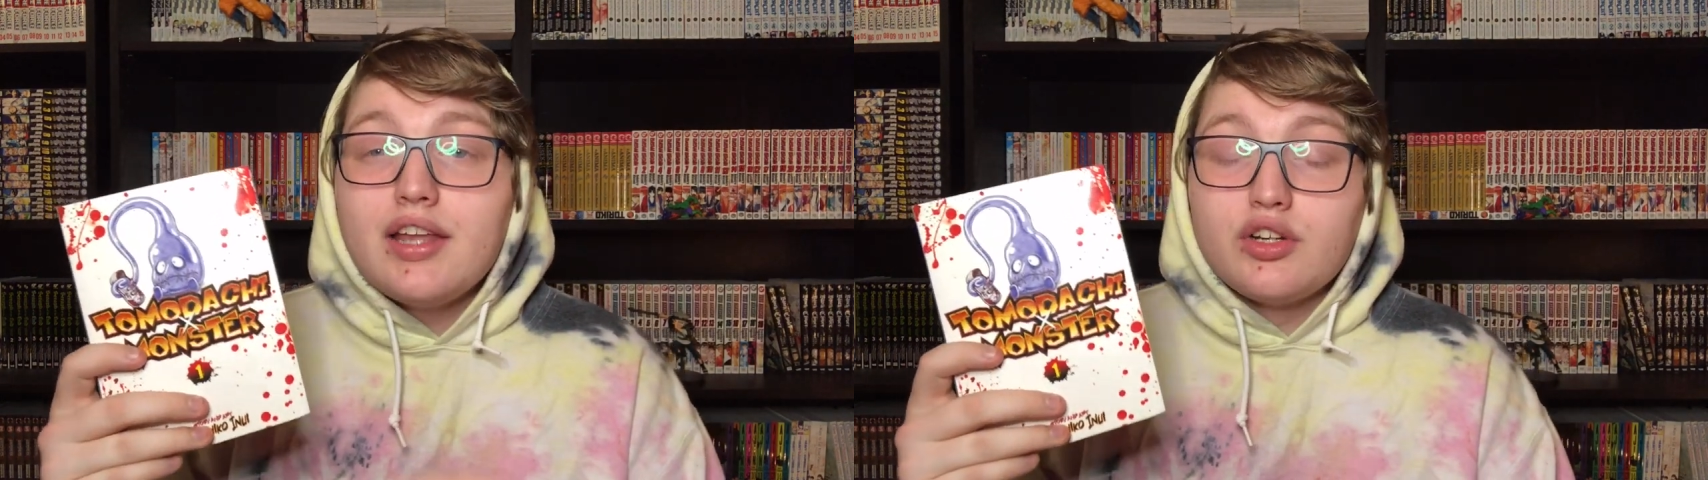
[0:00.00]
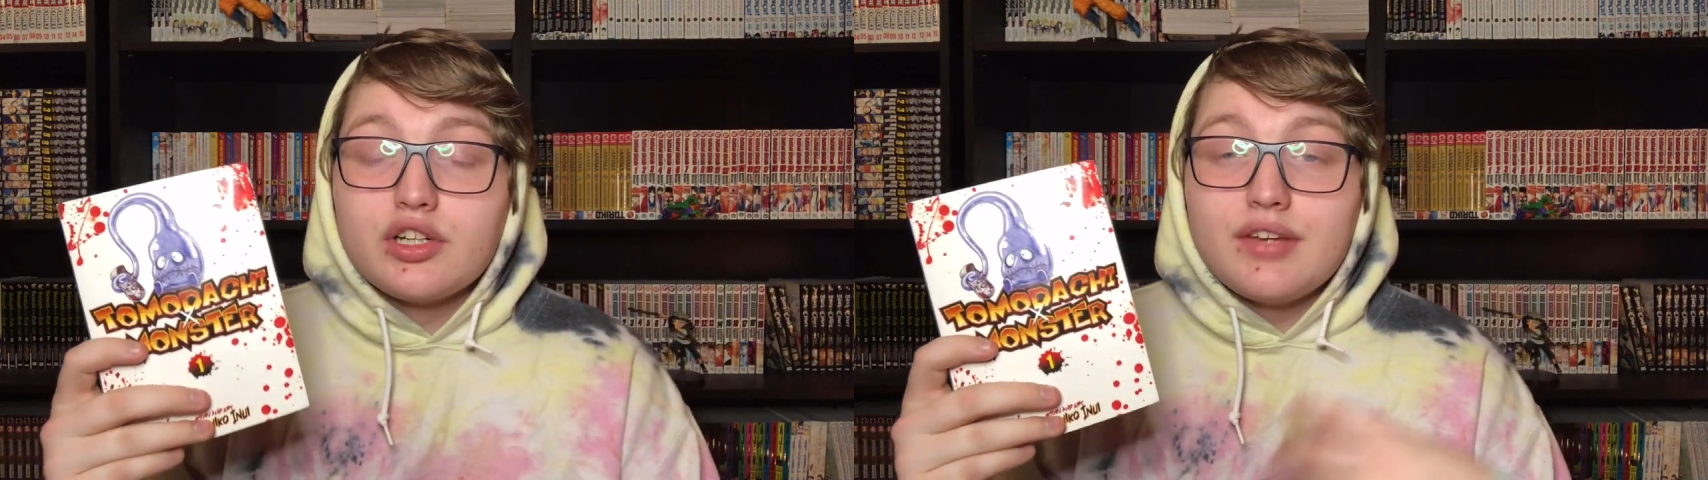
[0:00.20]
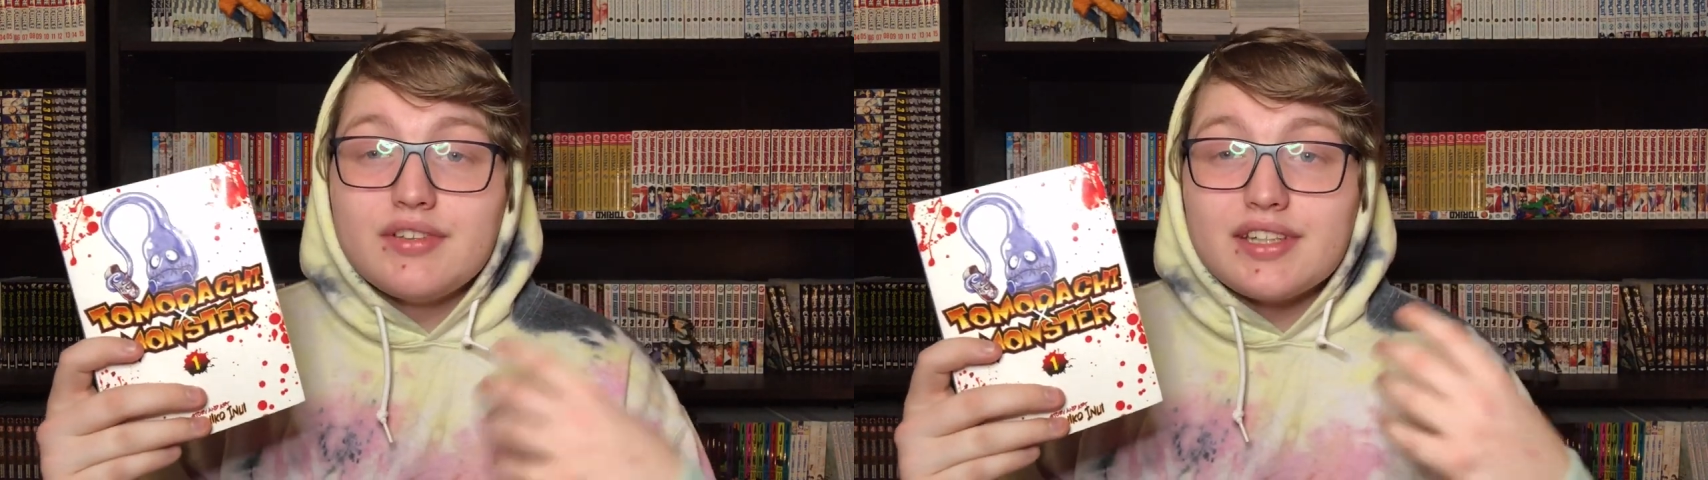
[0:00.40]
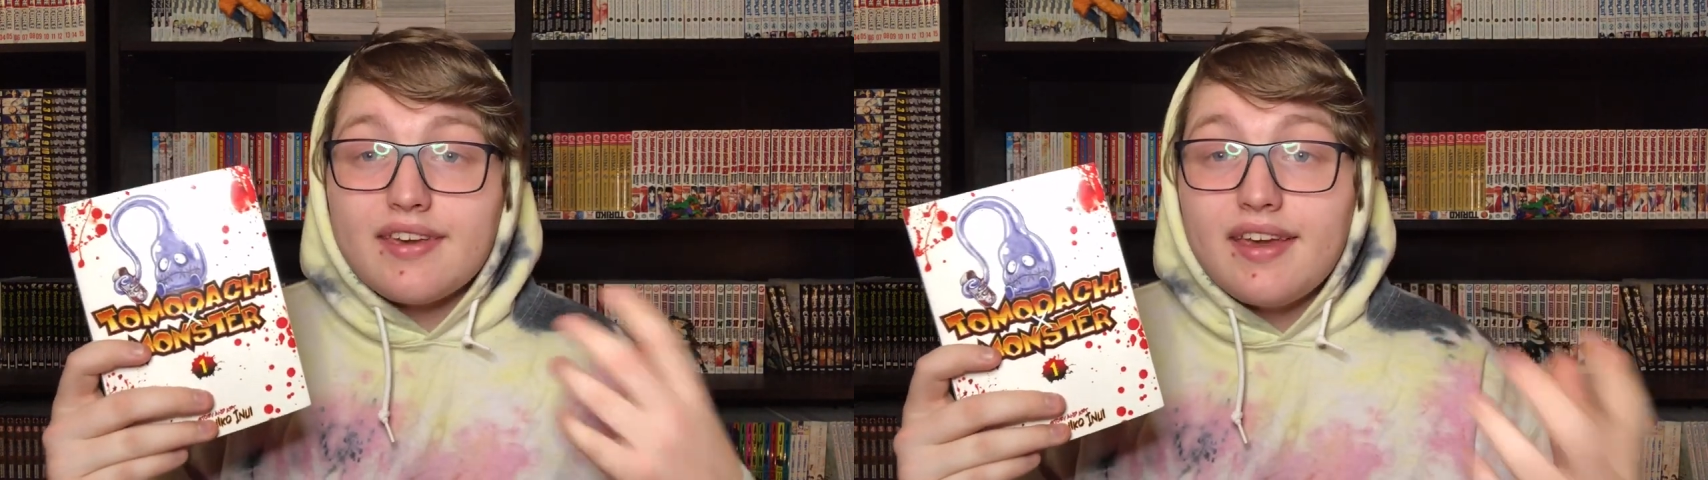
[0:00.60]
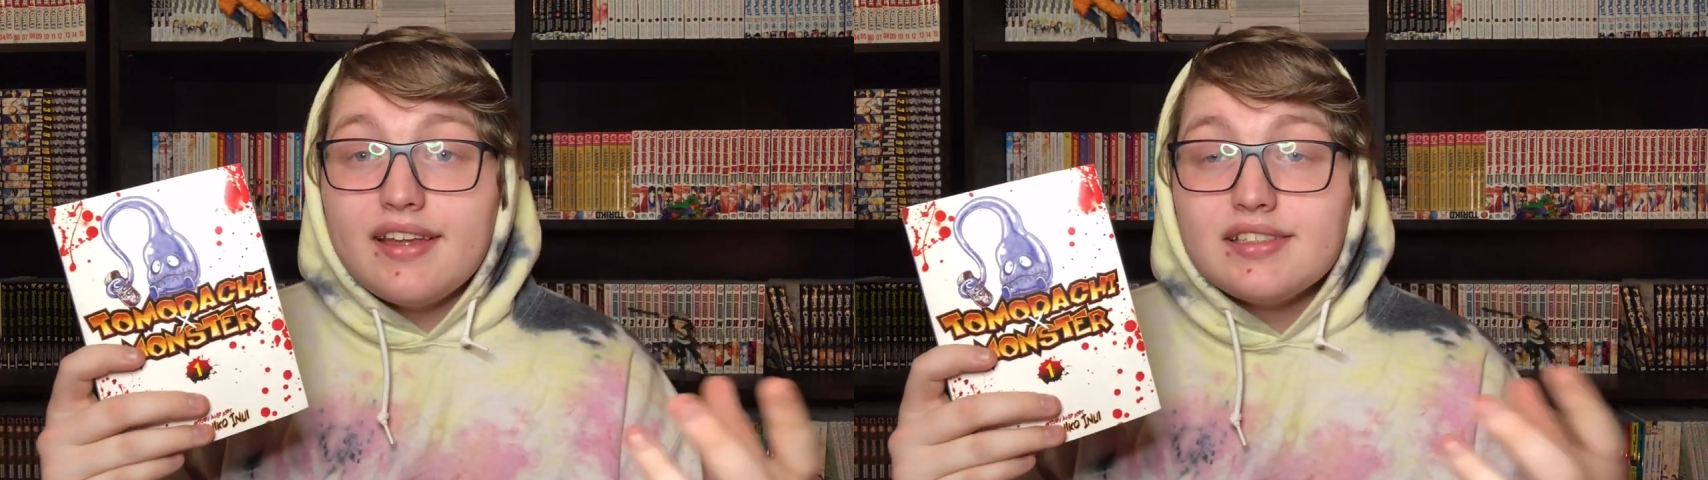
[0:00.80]
and they're given to
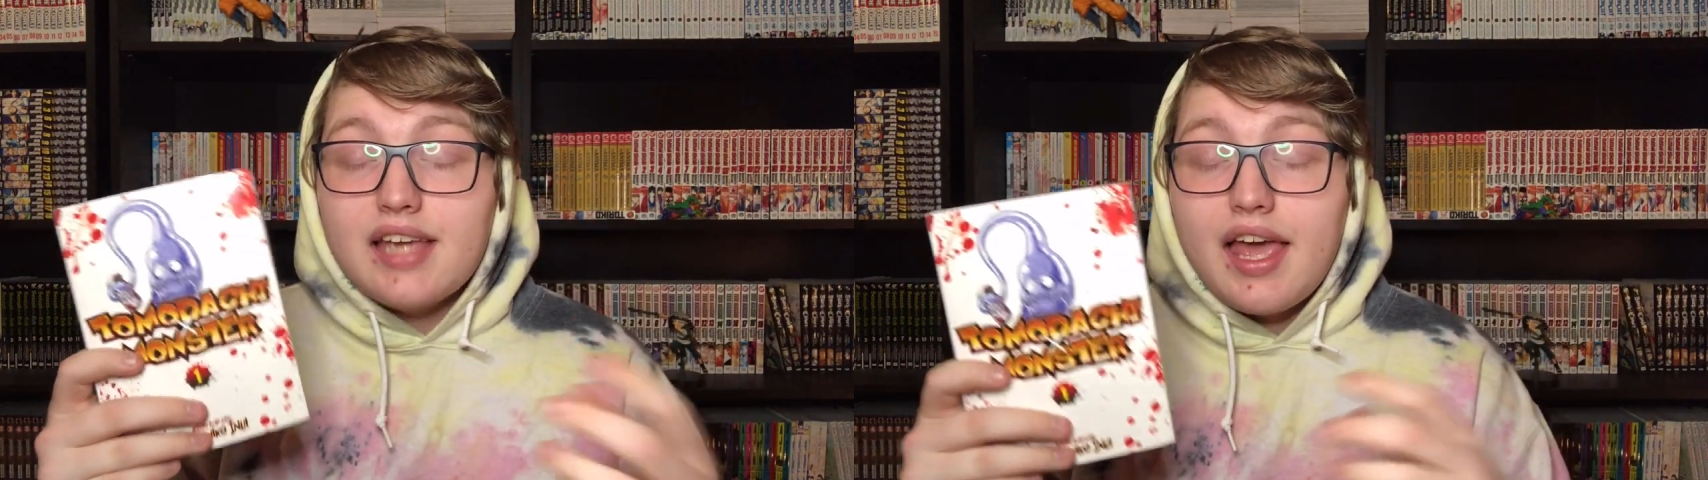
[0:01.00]
kids.